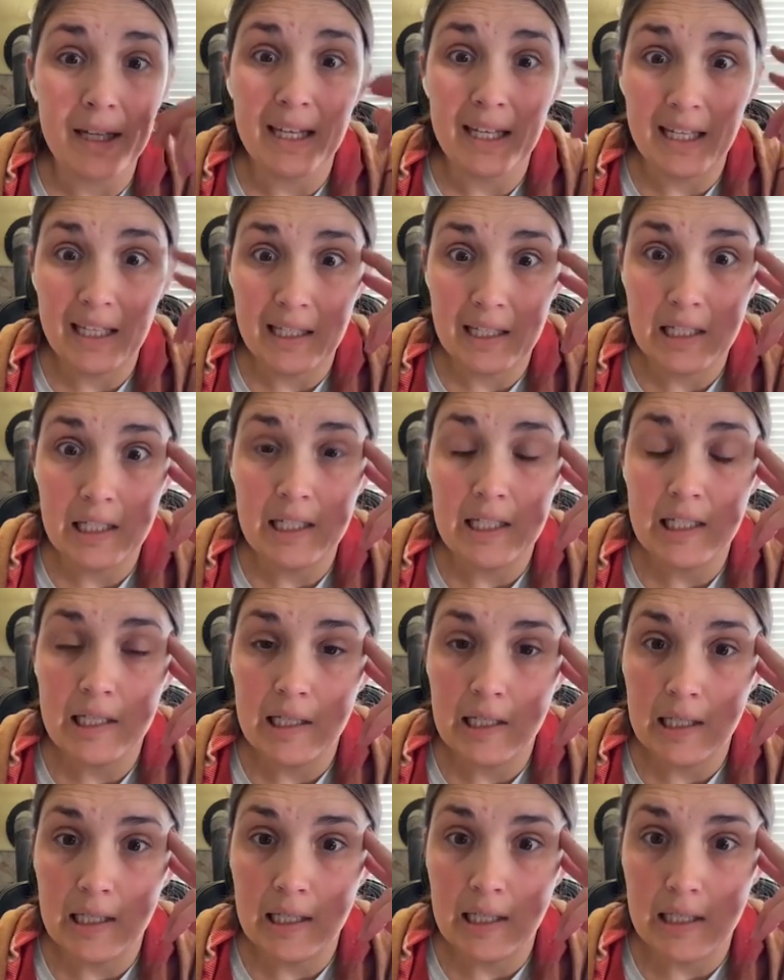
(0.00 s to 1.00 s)
It
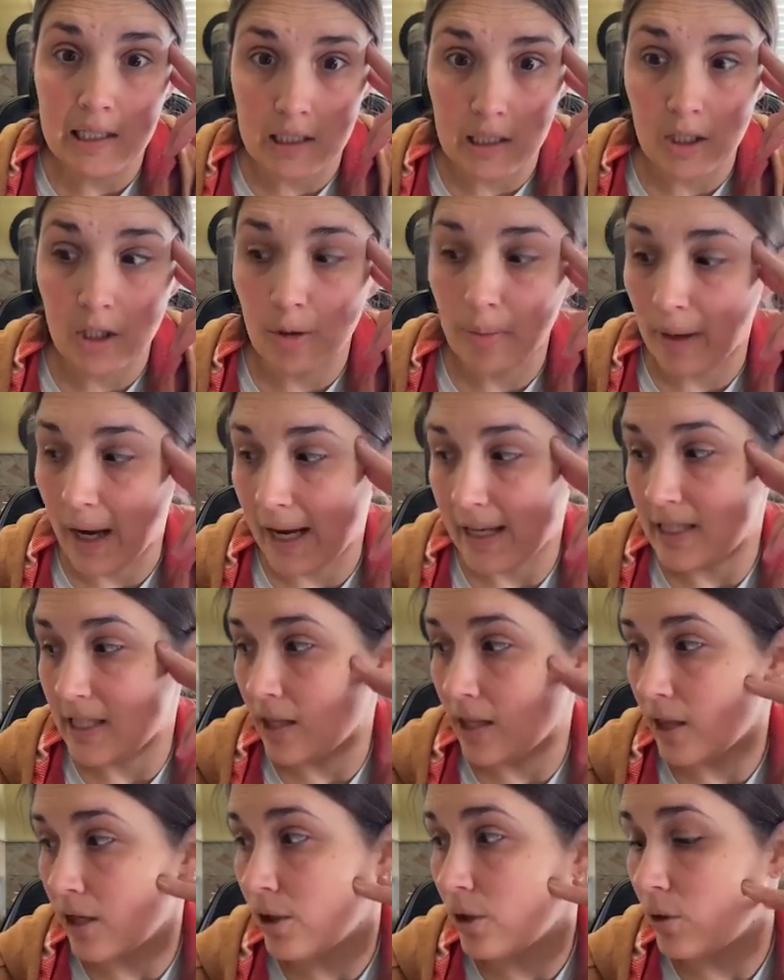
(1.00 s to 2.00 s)
is a little
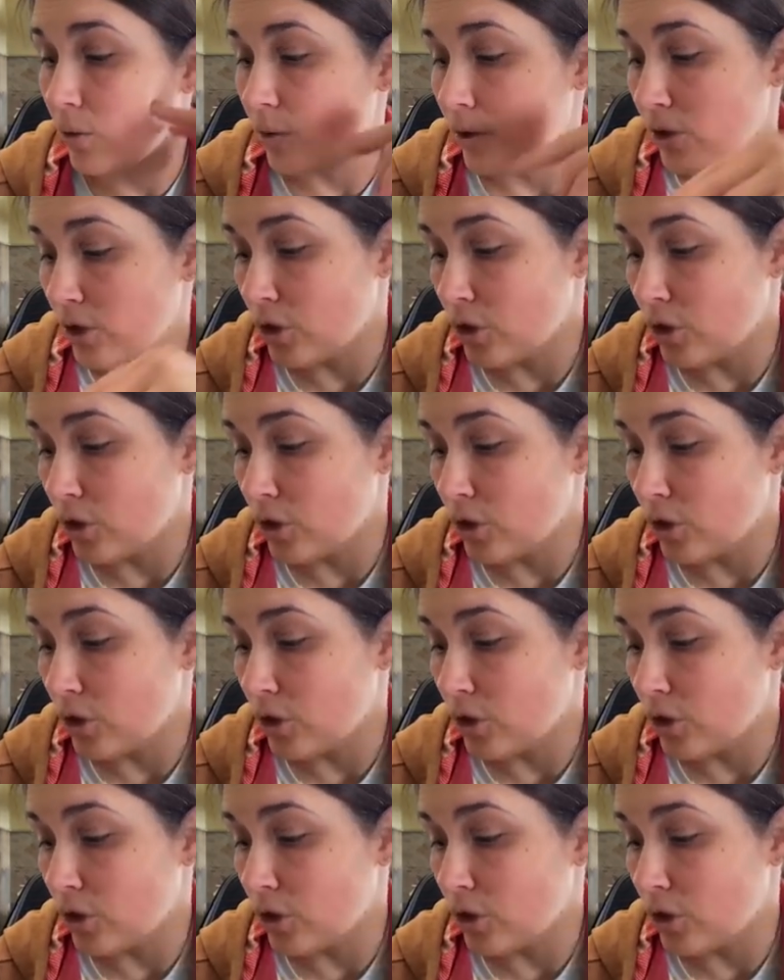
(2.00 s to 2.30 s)
pricey though.